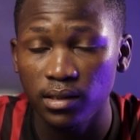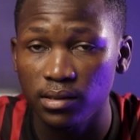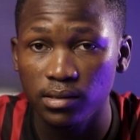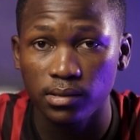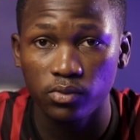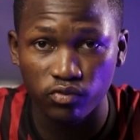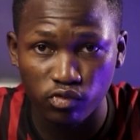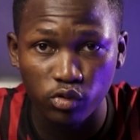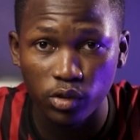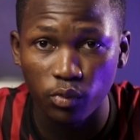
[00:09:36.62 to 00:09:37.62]
it's
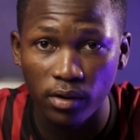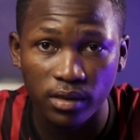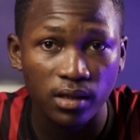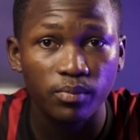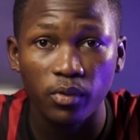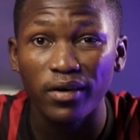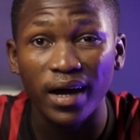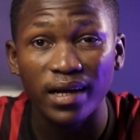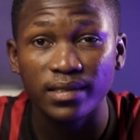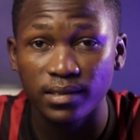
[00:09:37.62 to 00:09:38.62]
truly worth it. But
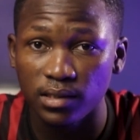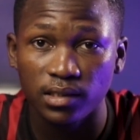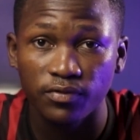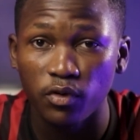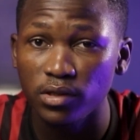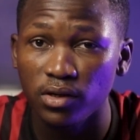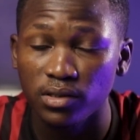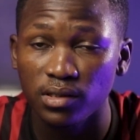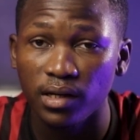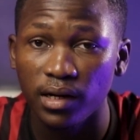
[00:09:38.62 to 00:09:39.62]
at
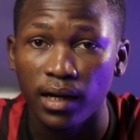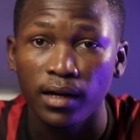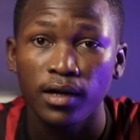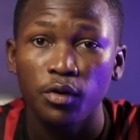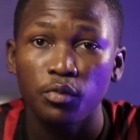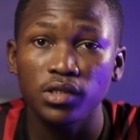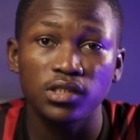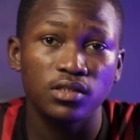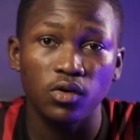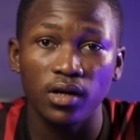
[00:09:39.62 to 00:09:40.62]
64,000 naira, which
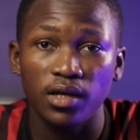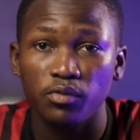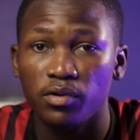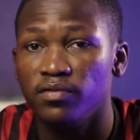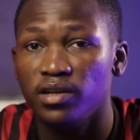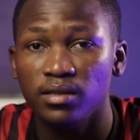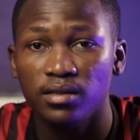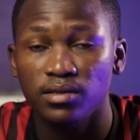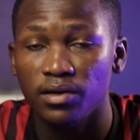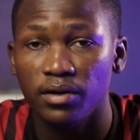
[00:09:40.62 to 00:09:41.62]
the dollar
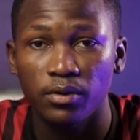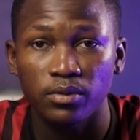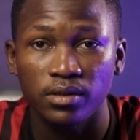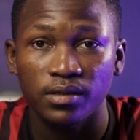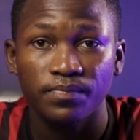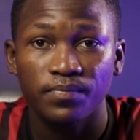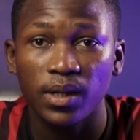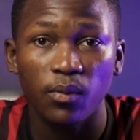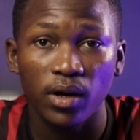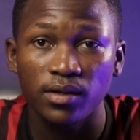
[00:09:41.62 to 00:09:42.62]
equivalent is around
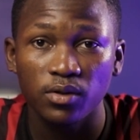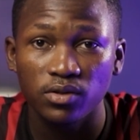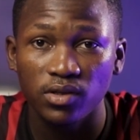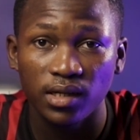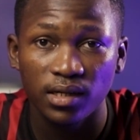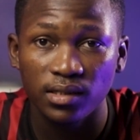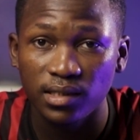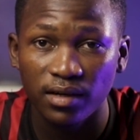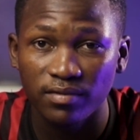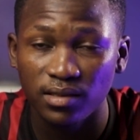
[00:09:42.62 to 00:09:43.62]

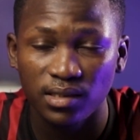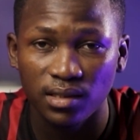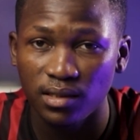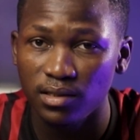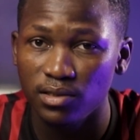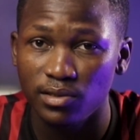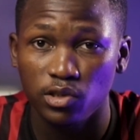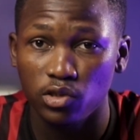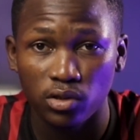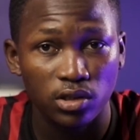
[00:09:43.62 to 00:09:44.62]
170, is
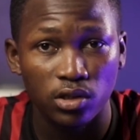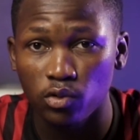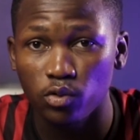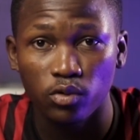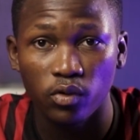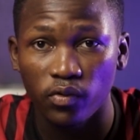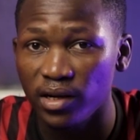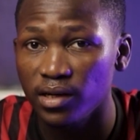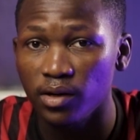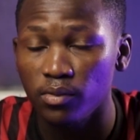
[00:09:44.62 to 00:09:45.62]
just a no-no
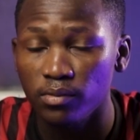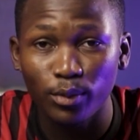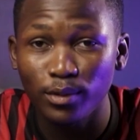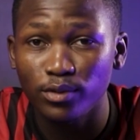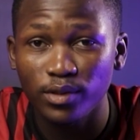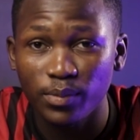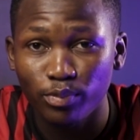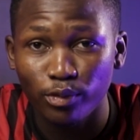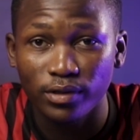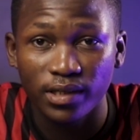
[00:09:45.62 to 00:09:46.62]
right now. Coming to the
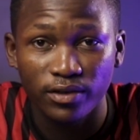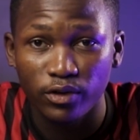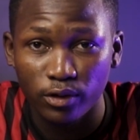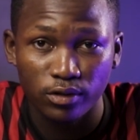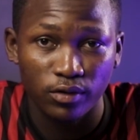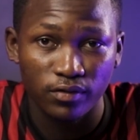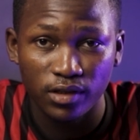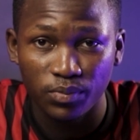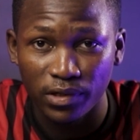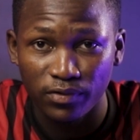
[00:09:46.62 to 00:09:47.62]
pros and the cons of
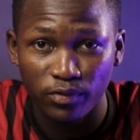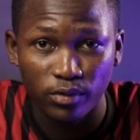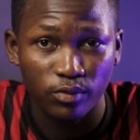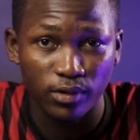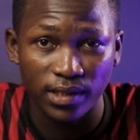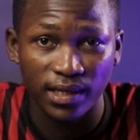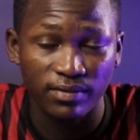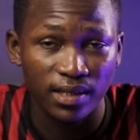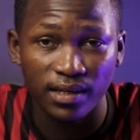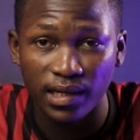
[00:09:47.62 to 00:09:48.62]
this smartphone, what I
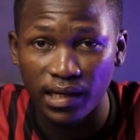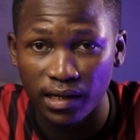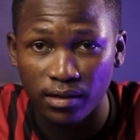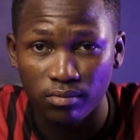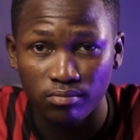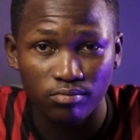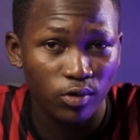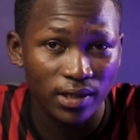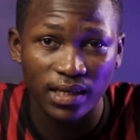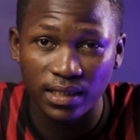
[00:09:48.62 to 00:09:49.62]
really like and
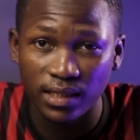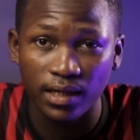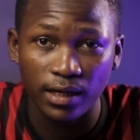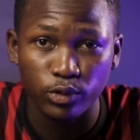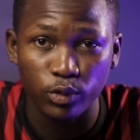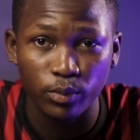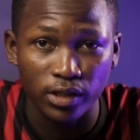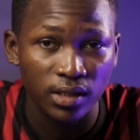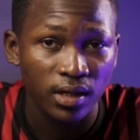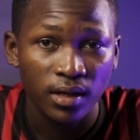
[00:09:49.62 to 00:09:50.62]
what I didn't like so
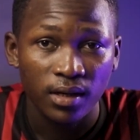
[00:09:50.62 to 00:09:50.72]
much,